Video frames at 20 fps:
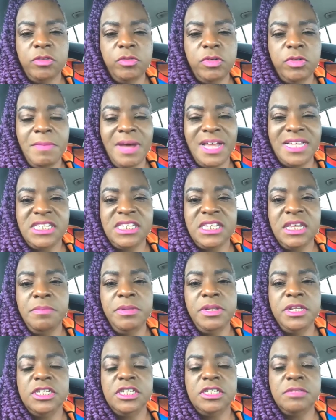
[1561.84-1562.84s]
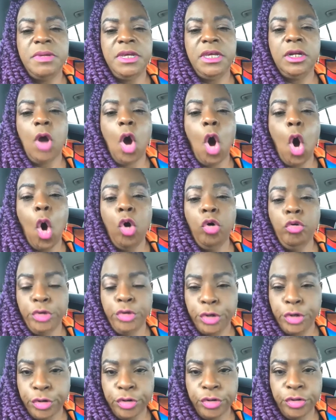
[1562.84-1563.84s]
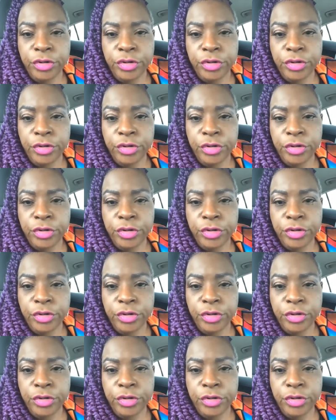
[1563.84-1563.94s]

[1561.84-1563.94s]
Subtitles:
with my siblings being older.